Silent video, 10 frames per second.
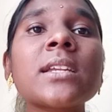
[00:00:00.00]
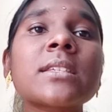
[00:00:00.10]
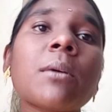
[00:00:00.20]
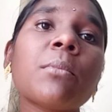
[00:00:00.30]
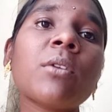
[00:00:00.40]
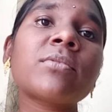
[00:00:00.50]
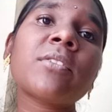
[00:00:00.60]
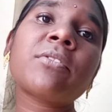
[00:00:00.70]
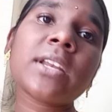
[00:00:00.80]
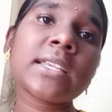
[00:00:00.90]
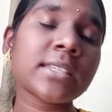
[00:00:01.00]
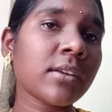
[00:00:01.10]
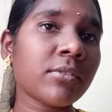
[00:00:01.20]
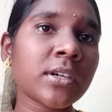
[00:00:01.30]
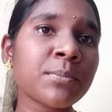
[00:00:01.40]
some of the phrasal
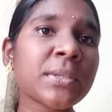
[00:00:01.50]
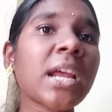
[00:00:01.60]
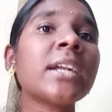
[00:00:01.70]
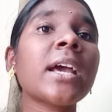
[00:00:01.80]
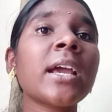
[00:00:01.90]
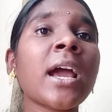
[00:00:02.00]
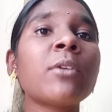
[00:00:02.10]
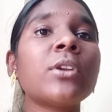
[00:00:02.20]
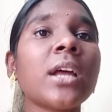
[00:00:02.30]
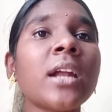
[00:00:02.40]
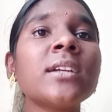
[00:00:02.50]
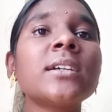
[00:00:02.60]
verbs and I have done